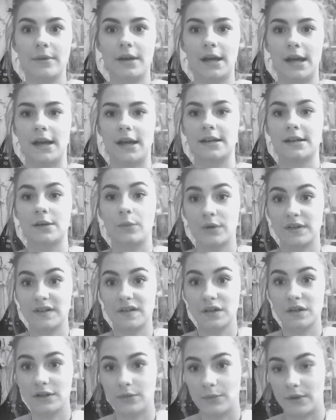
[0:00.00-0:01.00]
and it was
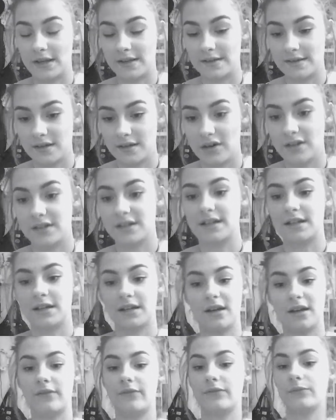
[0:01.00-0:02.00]
good when I started,
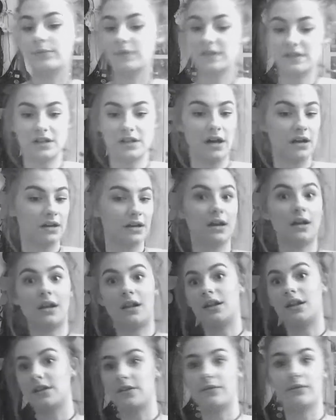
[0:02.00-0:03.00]
and I've done a
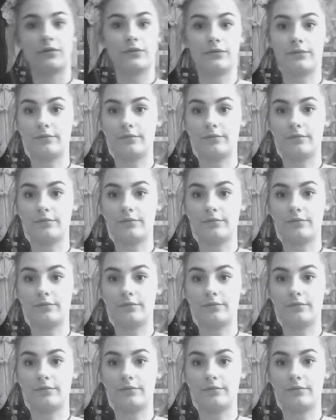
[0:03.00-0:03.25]
lot of